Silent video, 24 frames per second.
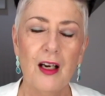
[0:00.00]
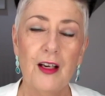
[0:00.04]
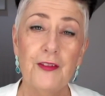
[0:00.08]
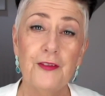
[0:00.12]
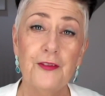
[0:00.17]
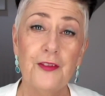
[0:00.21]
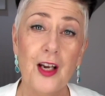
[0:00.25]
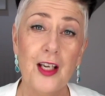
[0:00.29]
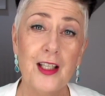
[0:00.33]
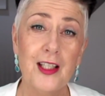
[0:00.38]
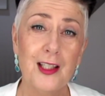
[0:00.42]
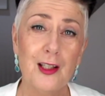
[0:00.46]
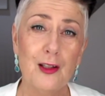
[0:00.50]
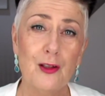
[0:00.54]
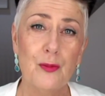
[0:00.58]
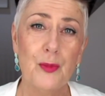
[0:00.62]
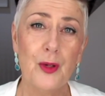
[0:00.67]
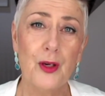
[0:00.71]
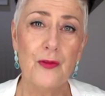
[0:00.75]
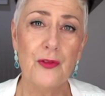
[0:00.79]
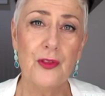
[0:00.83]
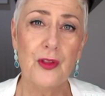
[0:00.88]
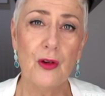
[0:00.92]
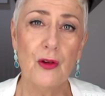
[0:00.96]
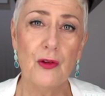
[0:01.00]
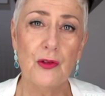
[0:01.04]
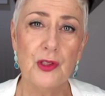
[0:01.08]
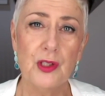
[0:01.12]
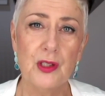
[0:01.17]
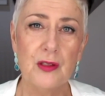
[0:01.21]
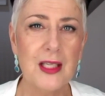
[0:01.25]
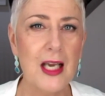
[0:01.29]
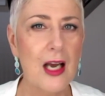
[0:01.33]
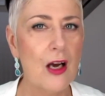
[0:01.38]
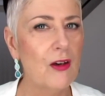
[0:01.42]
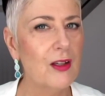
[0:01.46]
finding out about those.
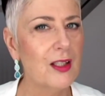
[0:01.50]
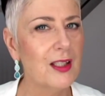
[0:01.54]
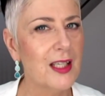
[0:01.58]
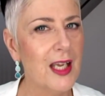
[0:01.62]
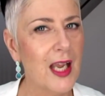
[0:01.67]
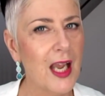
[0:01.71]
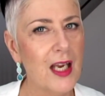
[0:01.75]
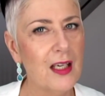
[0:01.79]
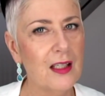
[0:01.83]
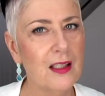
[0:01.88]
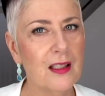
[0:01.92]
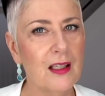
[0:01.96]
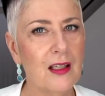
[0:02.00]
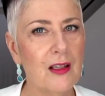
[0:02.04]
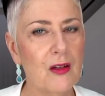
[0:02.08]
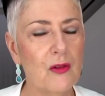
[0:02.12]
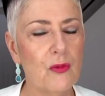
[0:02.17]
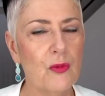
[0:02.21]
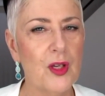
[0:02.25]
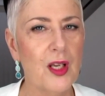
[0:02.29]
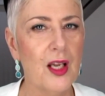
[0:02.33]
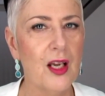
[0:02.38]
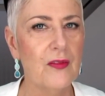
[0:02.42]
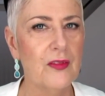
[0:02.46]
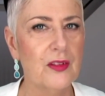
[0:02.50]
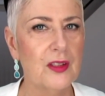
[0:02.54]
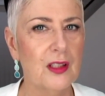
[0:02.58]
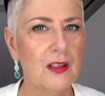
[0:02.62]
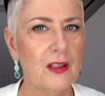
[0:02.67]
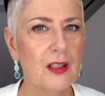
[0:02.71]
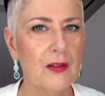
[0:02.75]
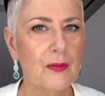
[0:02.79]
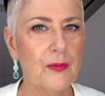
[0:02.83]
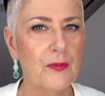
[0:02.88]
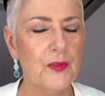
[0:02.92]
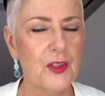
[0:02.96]
Now, in Canada, we have a
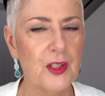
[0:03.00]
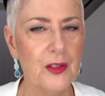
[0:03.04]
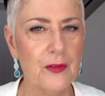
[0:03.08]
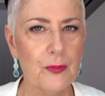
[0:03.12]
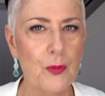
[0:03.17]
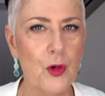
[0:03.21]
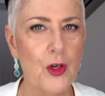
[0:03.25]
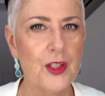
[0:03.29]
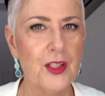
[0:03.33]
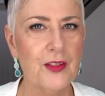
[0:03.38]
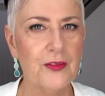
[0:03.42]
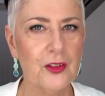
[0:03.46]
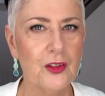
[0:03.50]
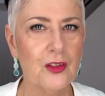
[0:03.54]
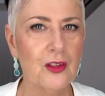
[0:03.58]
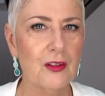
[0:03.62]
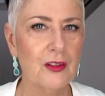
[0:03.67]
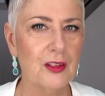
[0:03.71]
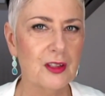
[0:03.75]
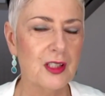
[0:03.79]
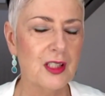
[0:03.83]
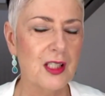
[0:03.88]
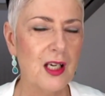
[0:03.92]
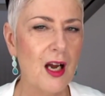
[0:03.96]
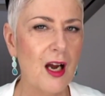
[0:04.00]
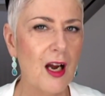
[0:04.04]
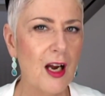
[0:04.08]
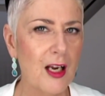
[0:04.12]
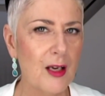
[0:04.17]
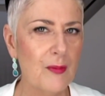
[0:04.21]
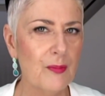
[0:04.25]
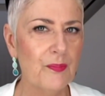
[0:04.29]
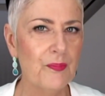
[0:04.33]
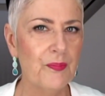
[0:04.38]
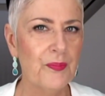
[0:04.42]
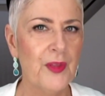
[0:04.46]
little more difficult
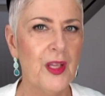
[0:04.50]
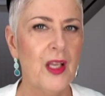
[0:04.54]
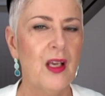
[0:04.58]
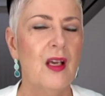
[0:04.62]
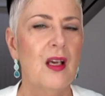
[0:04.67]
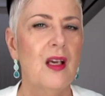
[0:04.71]
time